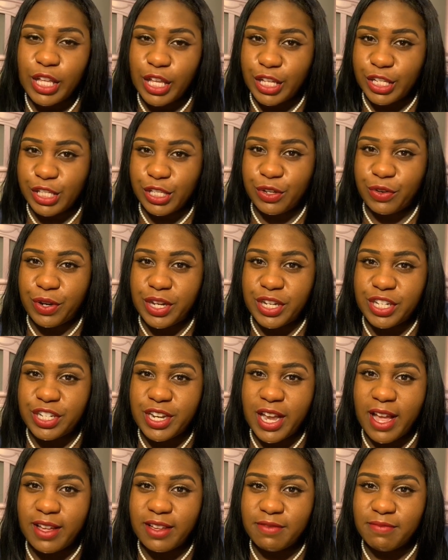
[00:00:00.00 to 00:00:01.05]
a
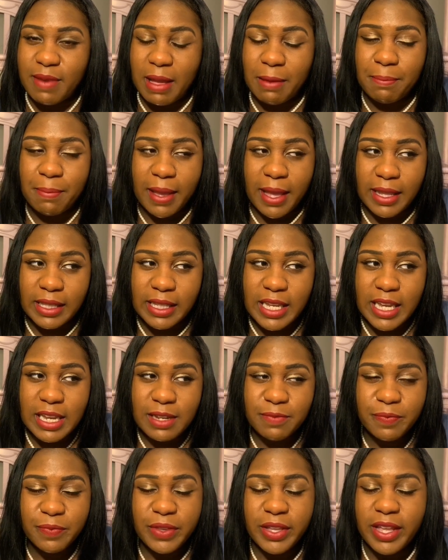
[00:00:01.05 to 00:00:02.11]
screenshot of my
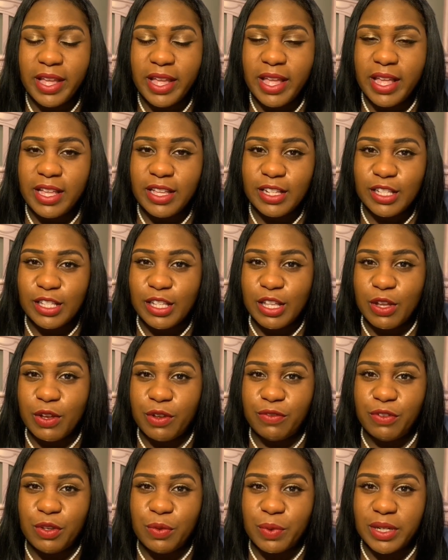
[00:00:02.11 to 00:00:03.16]
belly. So
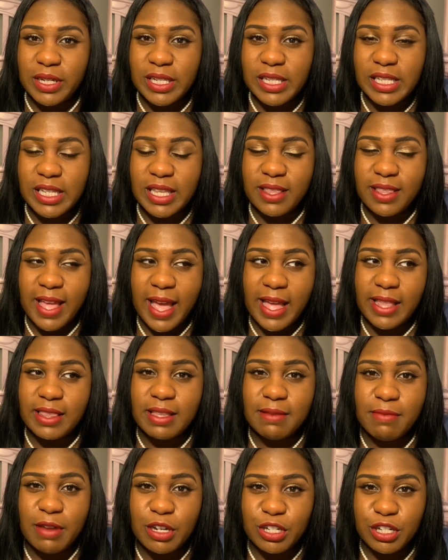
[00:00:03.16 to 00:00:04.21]
if you want to see that,
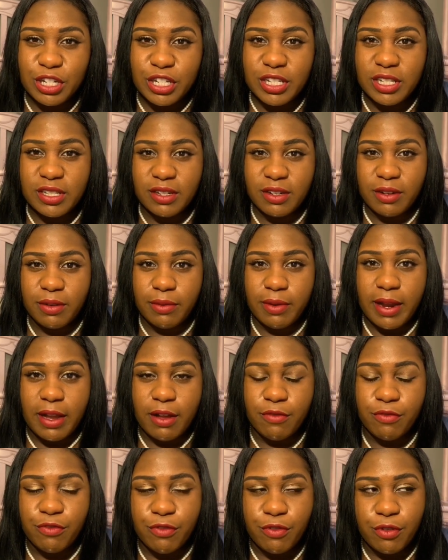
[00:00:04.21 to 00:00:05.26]
then make sure you stick
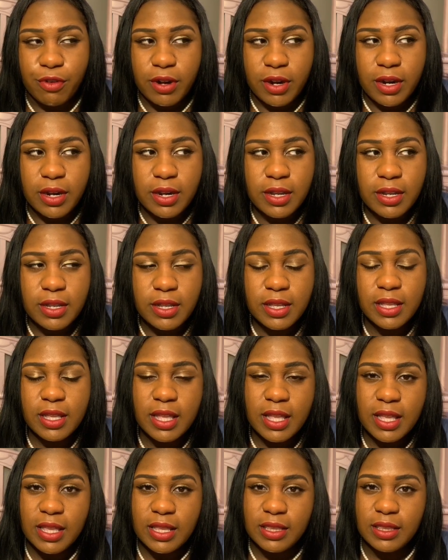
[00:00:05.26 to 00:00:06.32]
around for
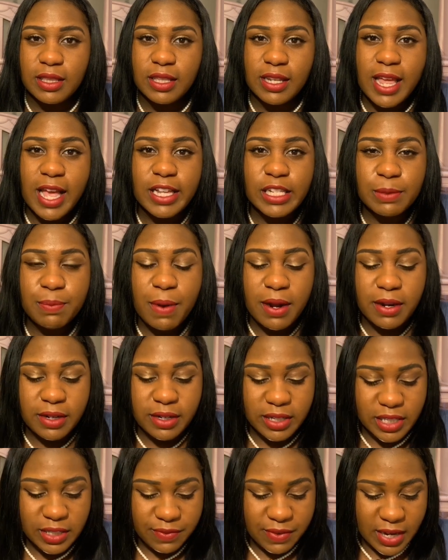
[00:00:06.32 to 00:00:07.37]
the last part of
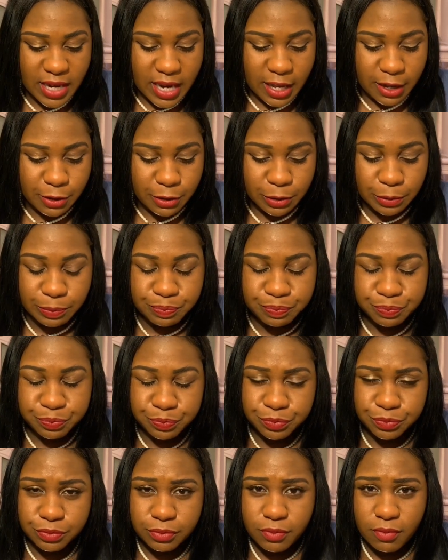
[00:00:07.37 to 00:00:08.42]
this video.
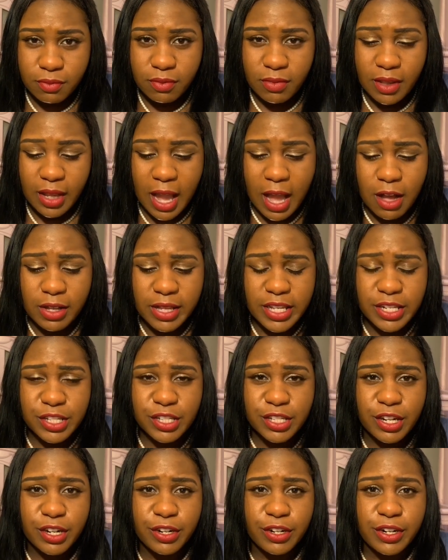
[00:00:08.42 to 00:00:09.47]
I'll
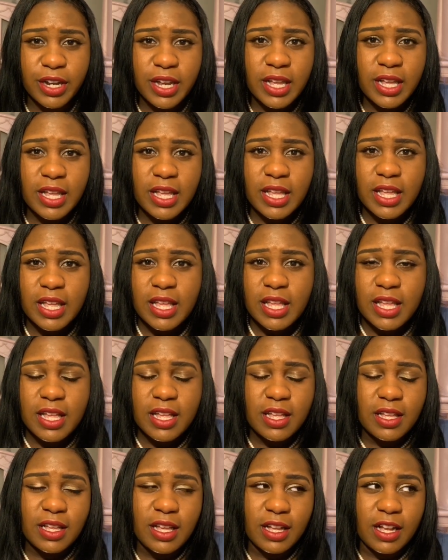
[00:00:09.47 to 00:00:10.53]
insert
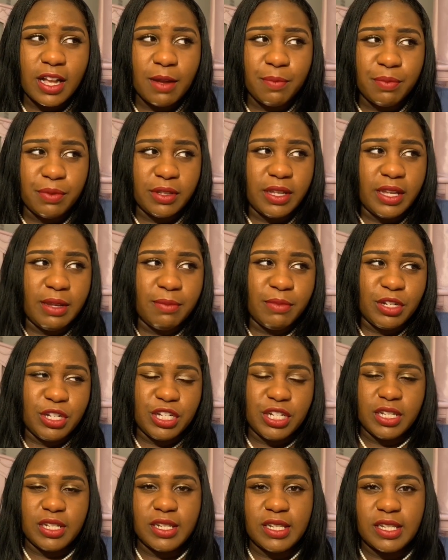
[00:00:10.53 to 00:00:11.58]
a couple of
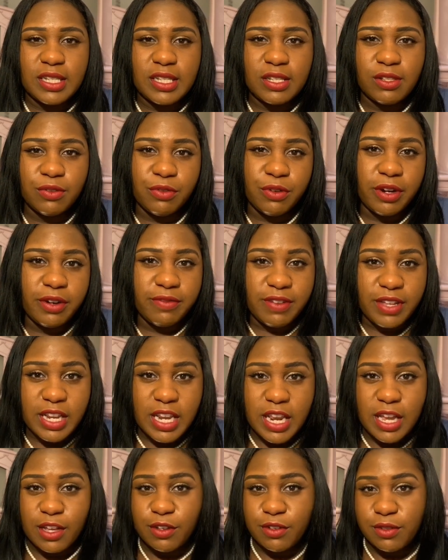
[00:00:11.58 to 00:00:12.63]
images or
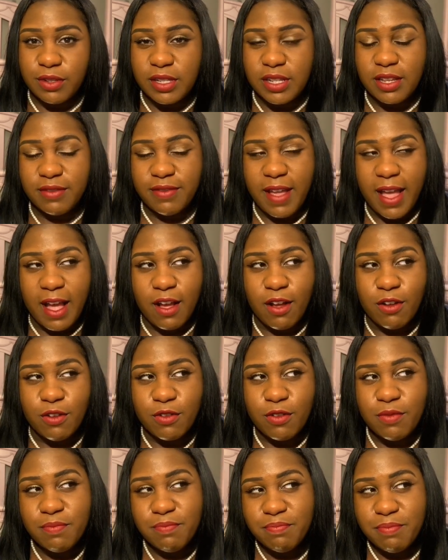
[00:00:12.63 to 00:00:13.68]
videos of
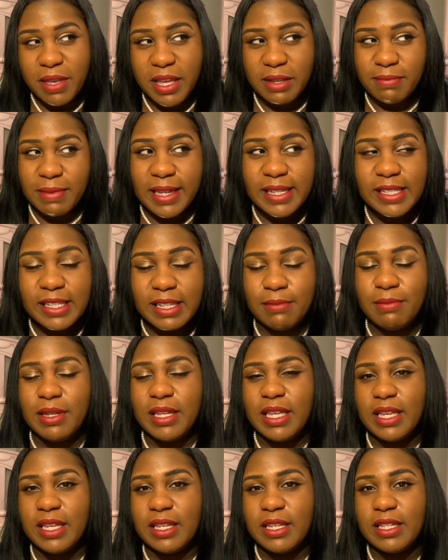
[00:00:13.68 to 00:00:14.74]
how big my
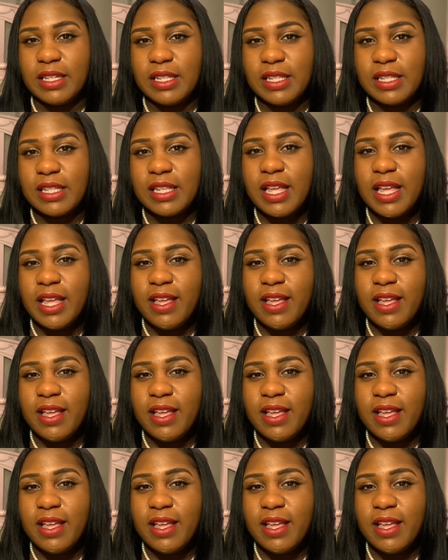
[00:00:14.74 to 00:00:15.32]
stomach is.